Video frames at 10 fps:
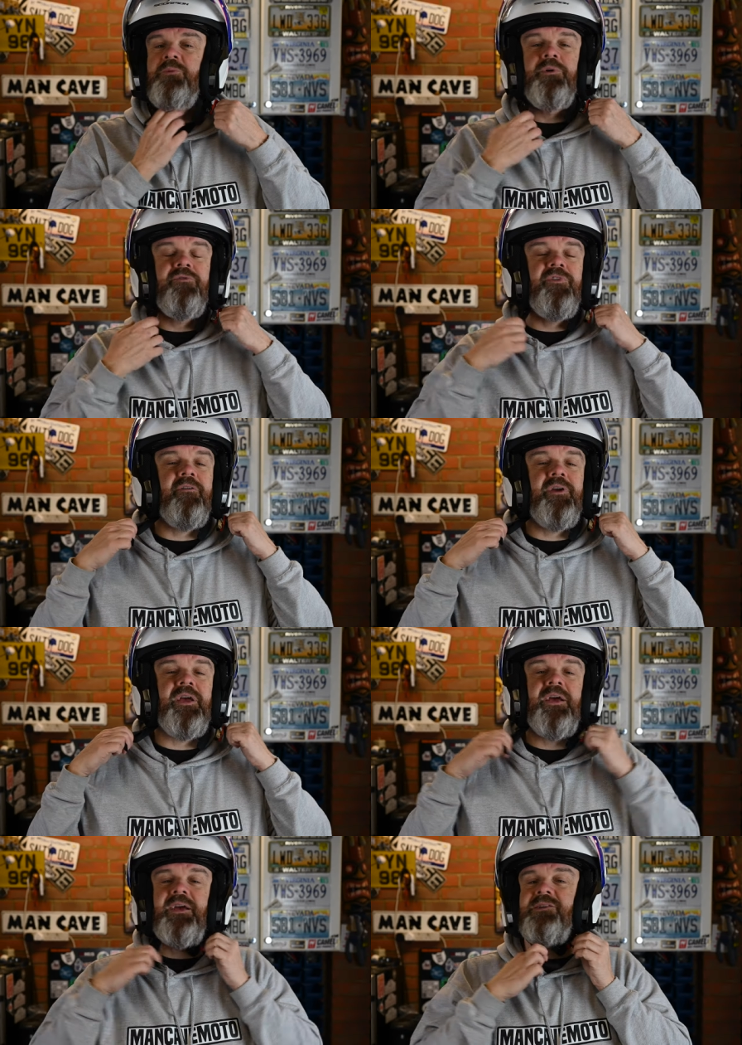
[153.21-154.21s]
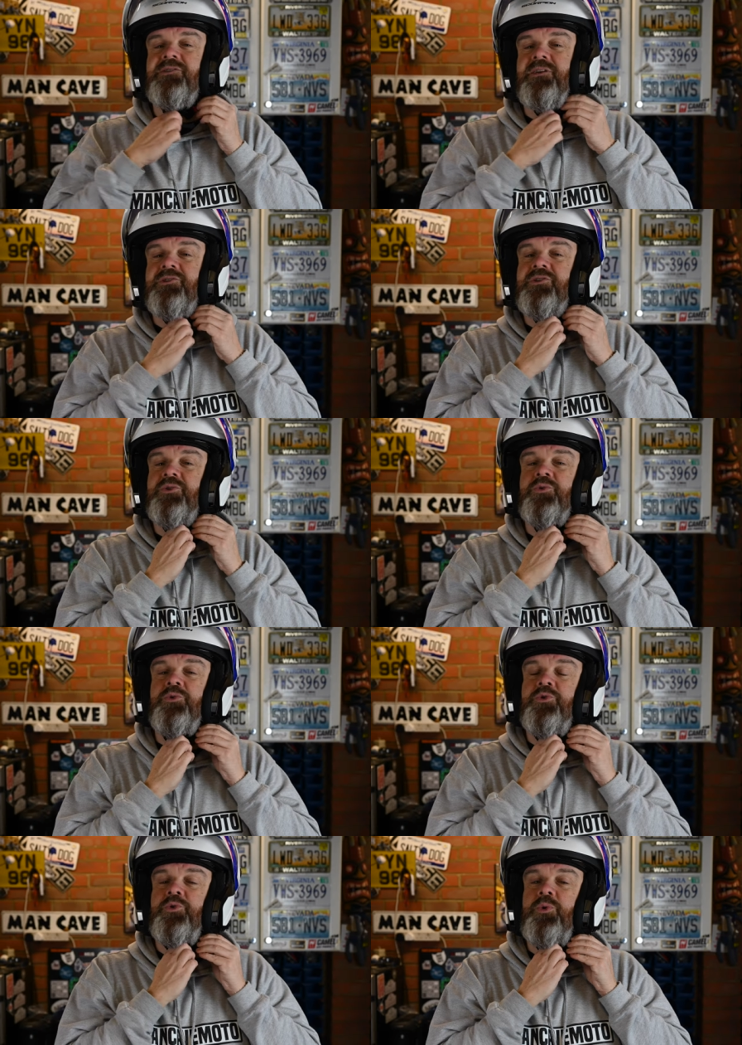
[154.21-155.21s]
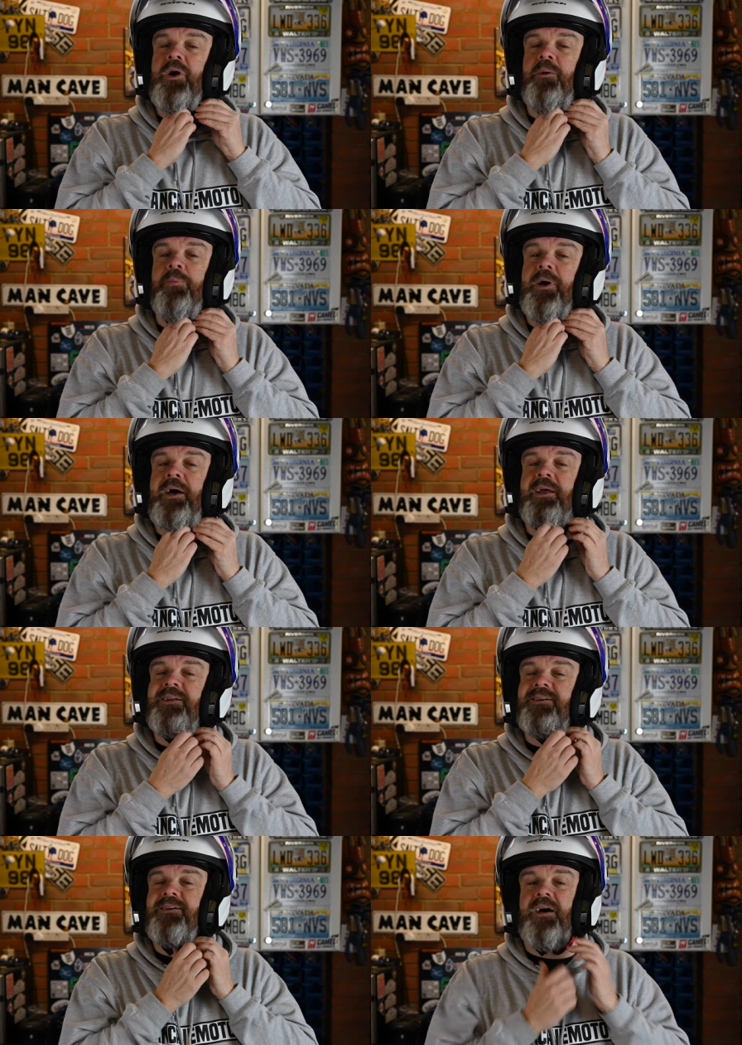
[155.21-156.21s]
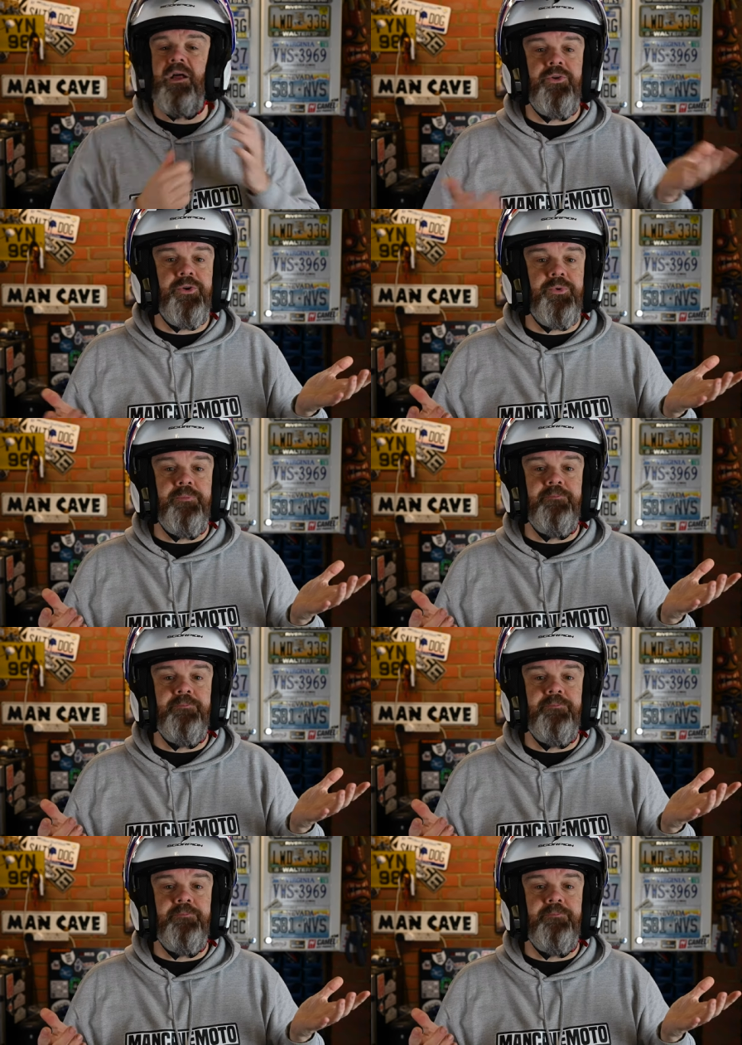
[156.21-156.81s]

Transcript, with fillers: but very easy to do up and undo.